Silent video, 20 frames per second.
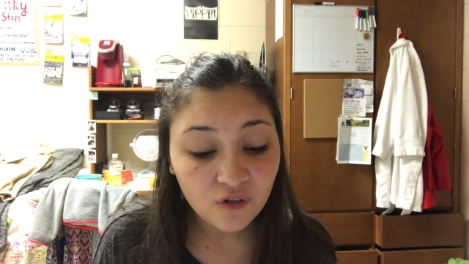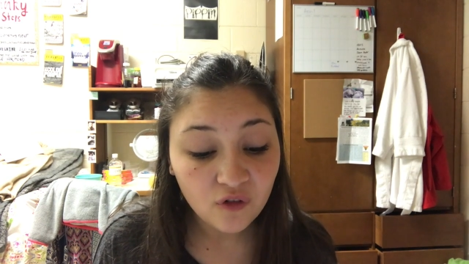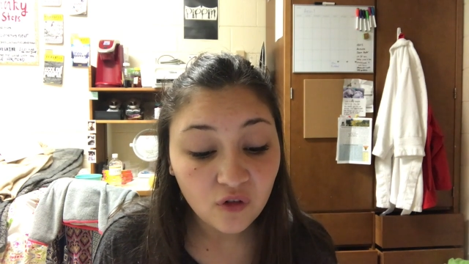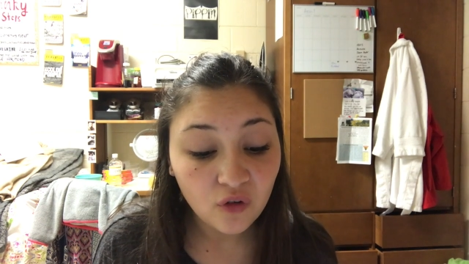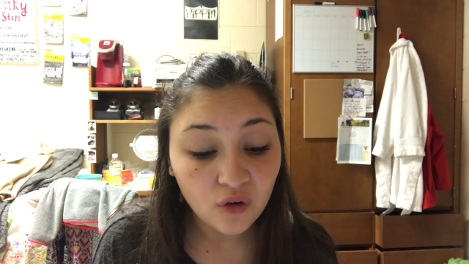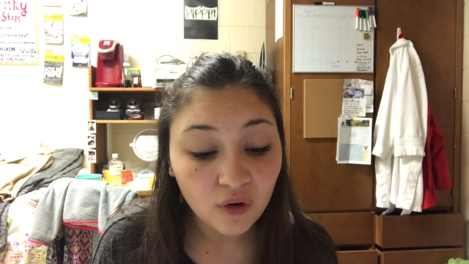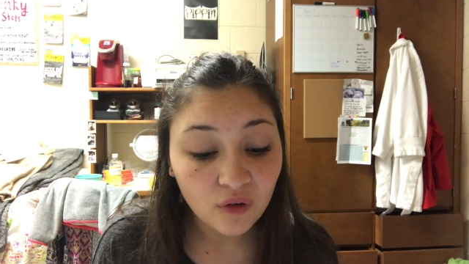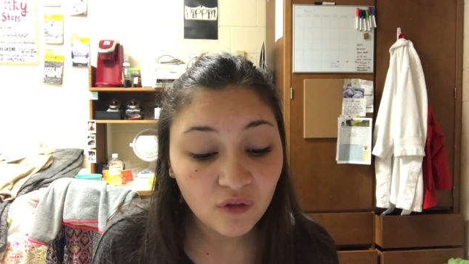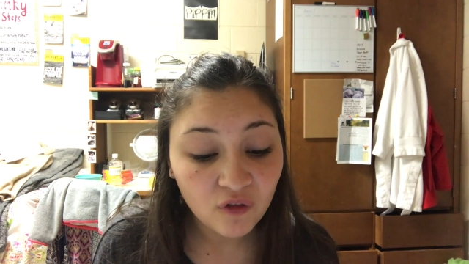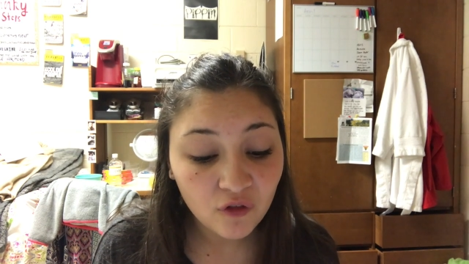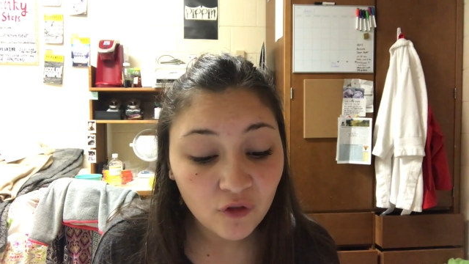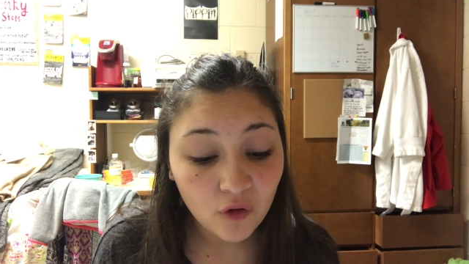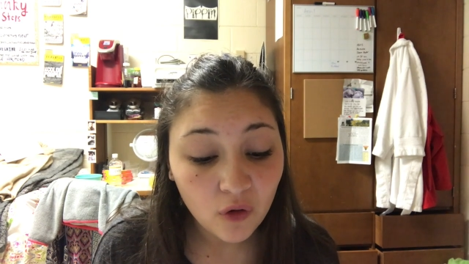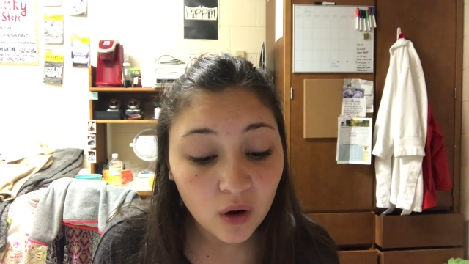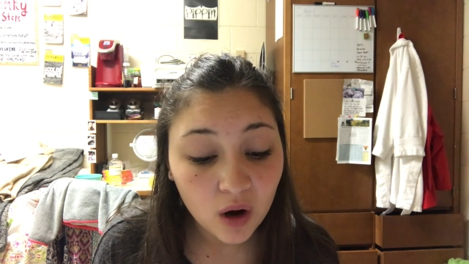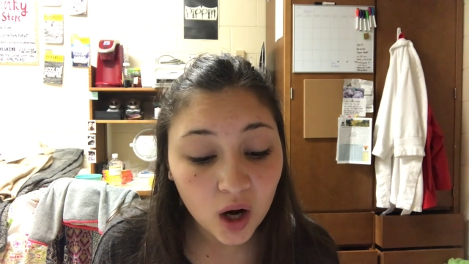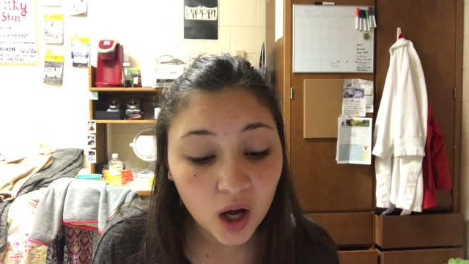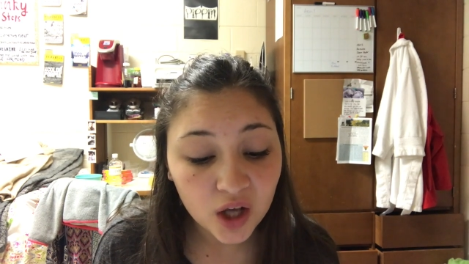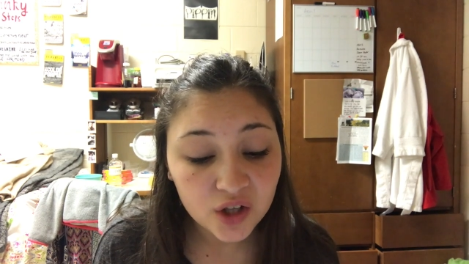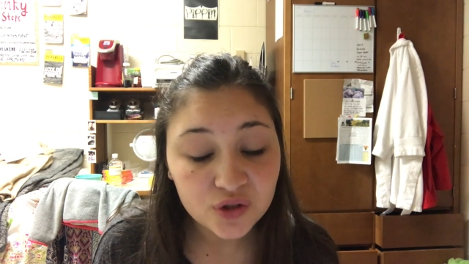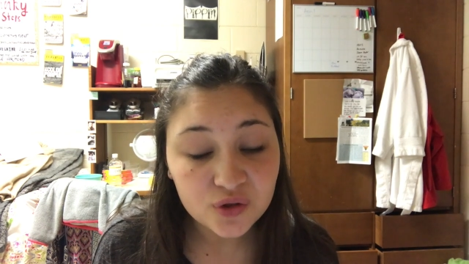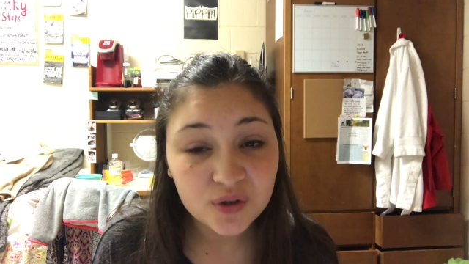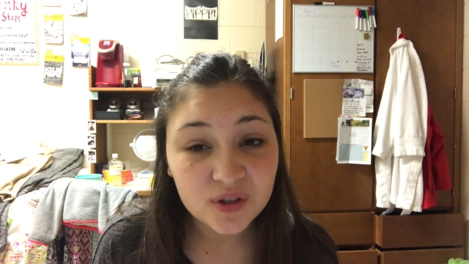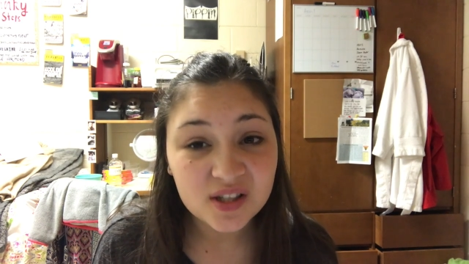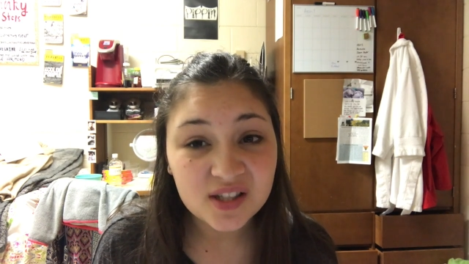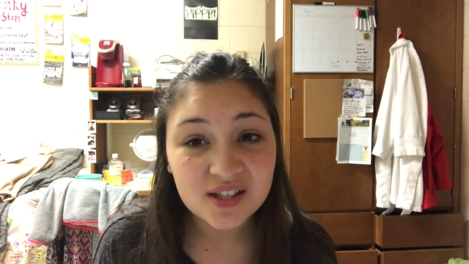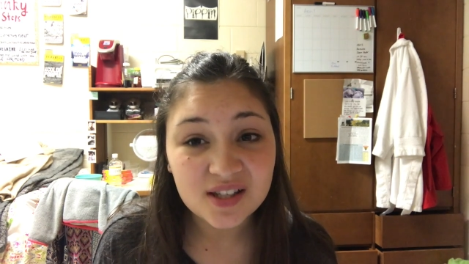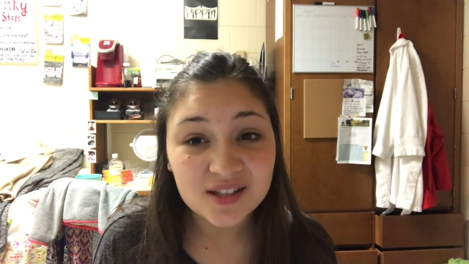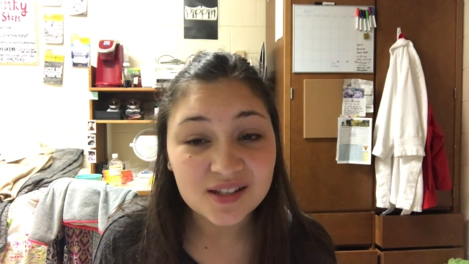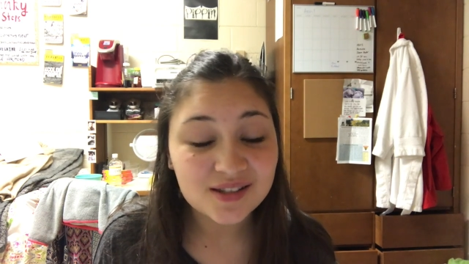for
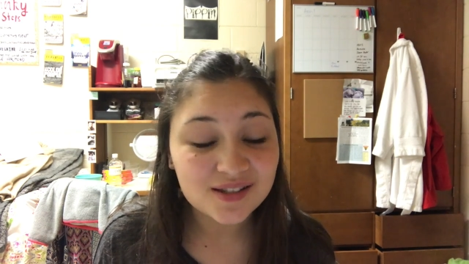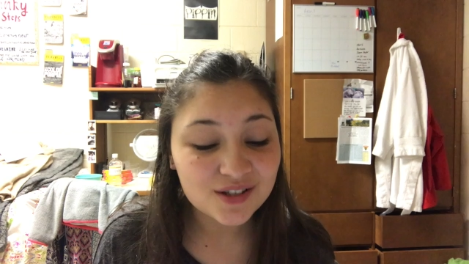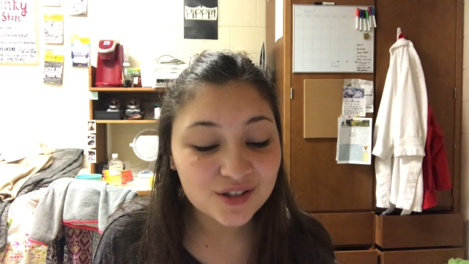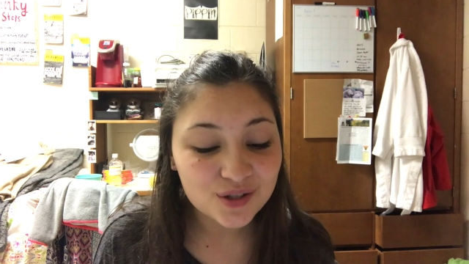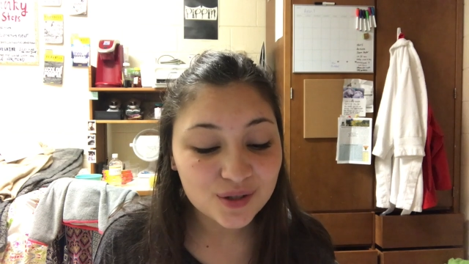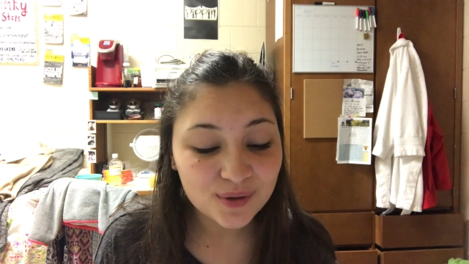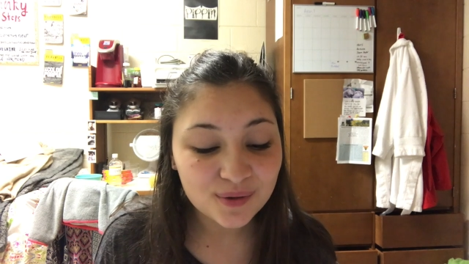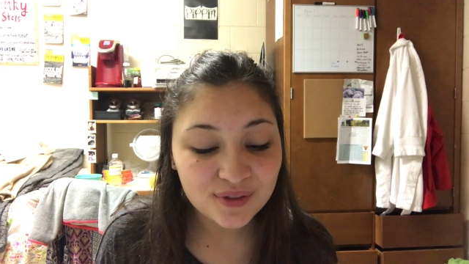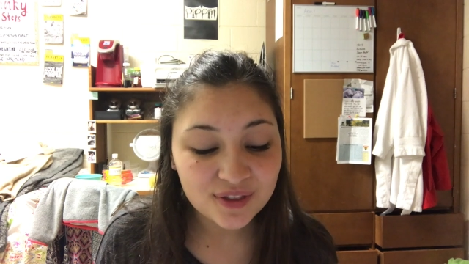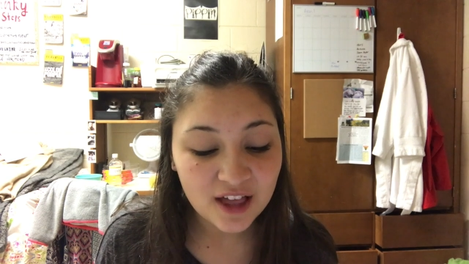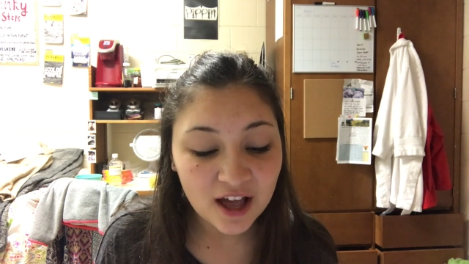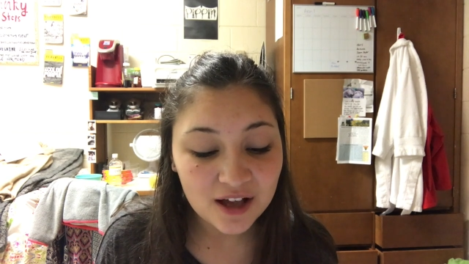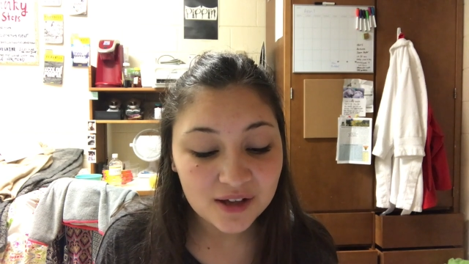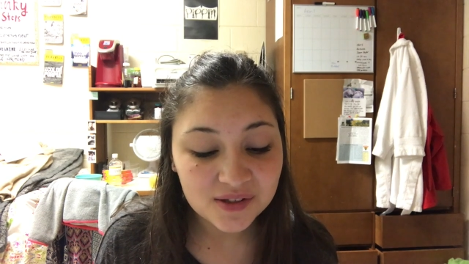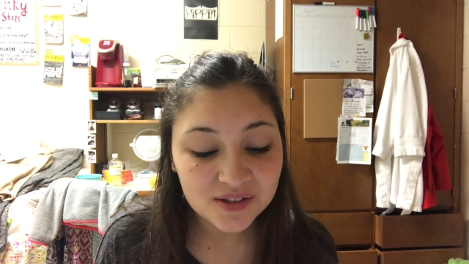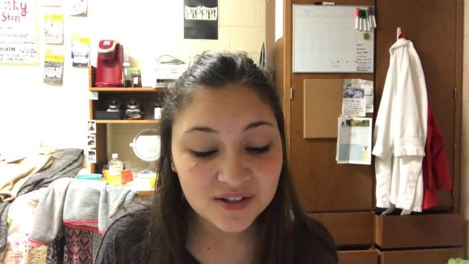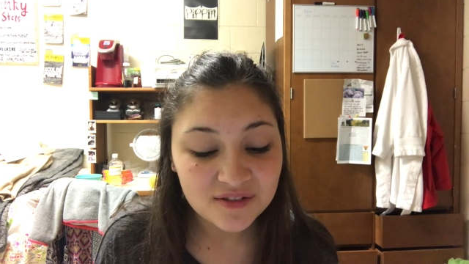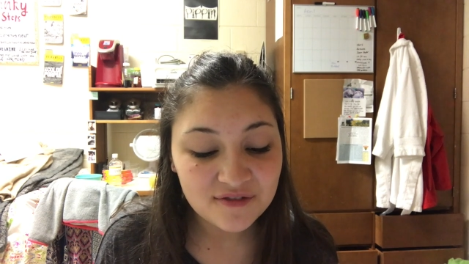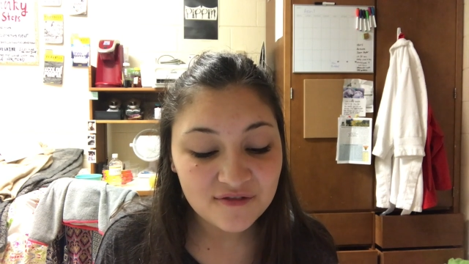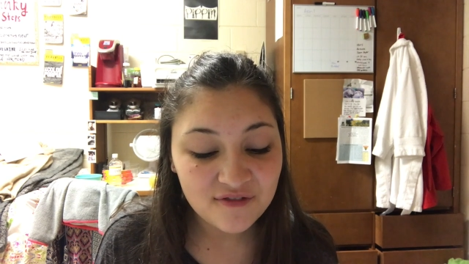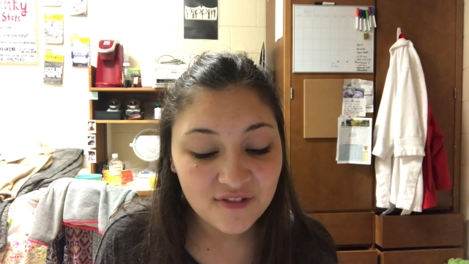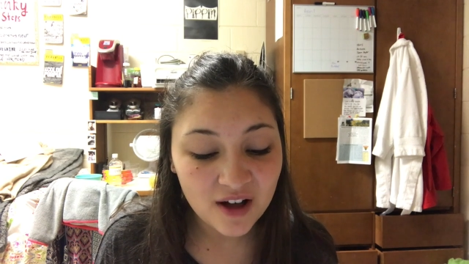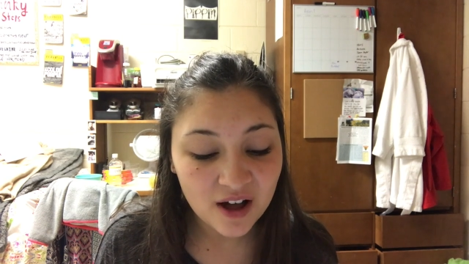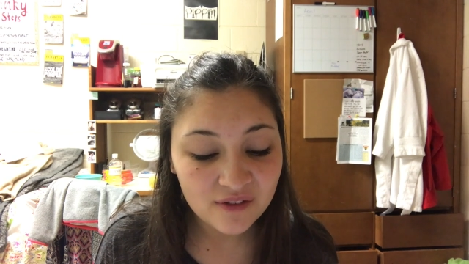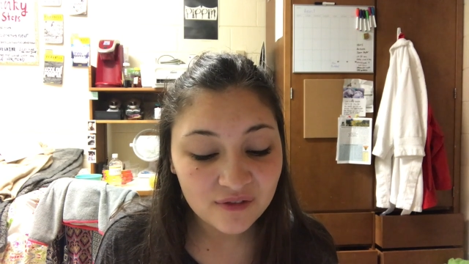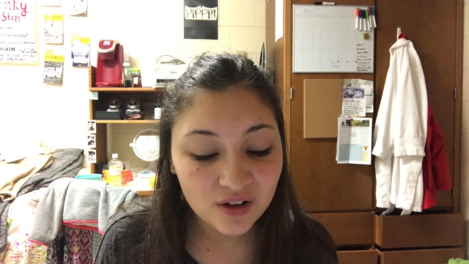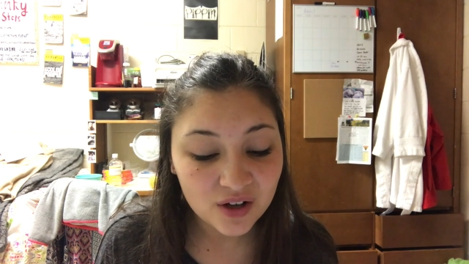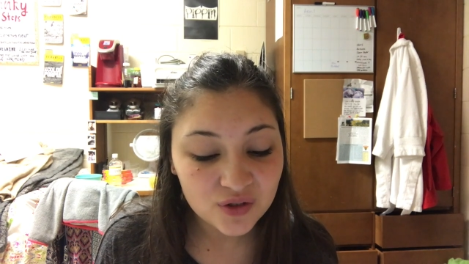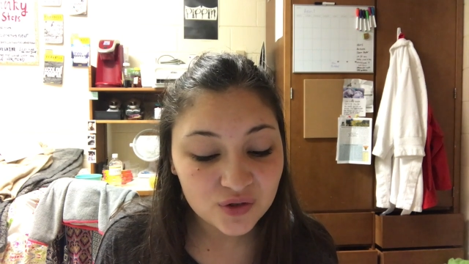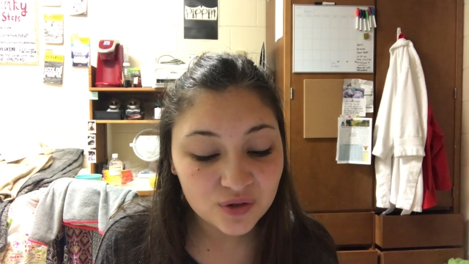
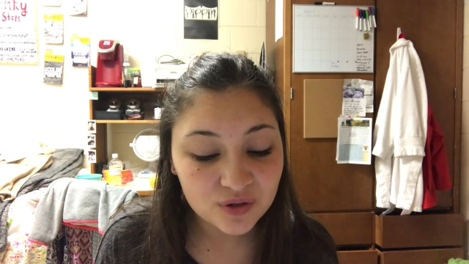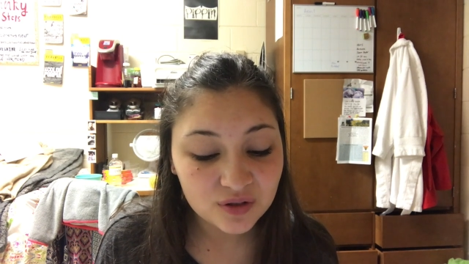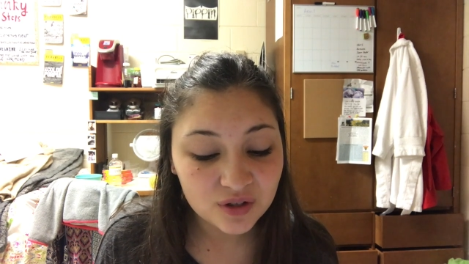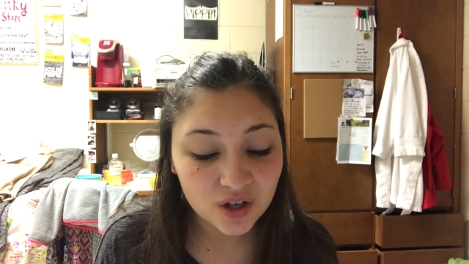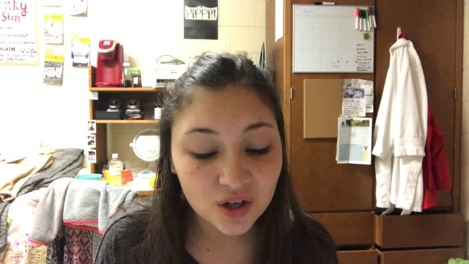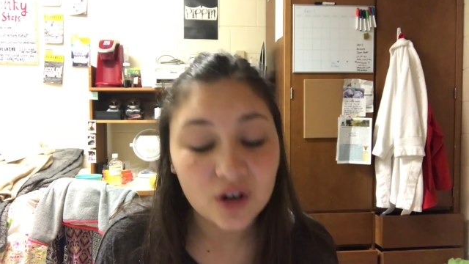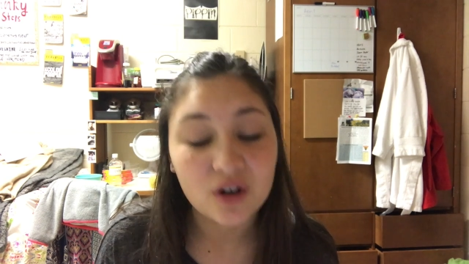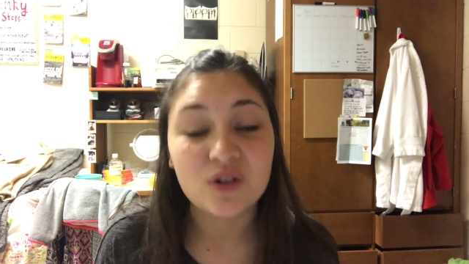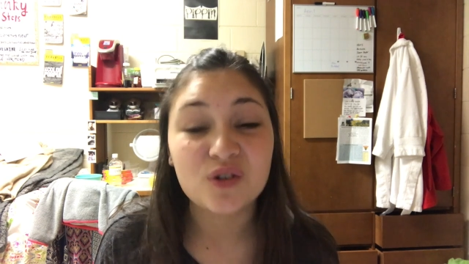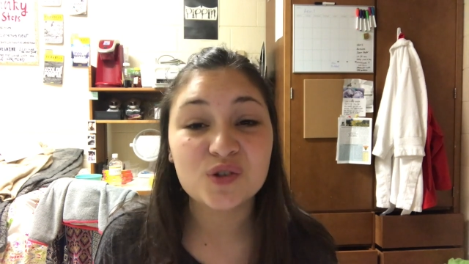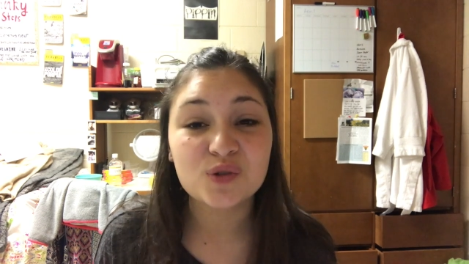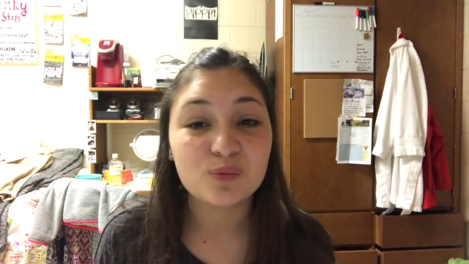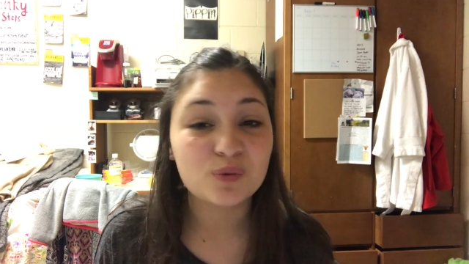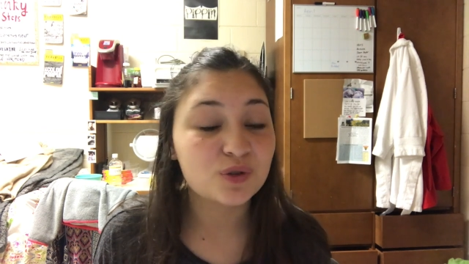462,500 euros,